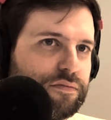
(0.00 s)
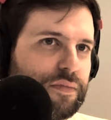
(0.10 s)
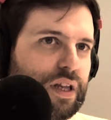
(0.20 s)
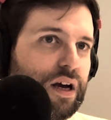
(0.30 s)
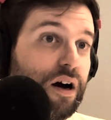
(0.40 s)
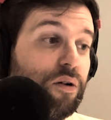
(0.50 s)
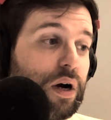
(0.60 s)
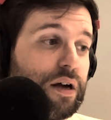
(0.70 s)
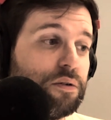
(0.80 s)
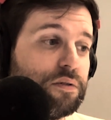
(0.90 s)
identifies.
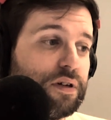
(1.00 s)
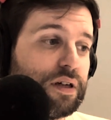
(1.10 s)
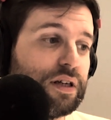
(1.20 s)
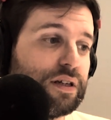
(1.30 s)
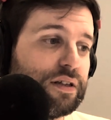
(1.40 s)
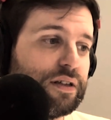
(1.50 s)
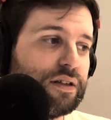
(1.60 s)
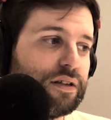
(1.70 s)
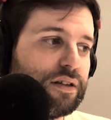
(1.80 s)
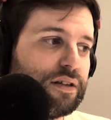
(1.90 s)
Oh, wow. Okay. But if
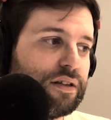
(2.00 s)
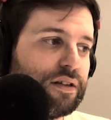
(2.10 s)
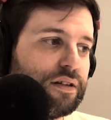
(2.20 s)
he'd listened to Culture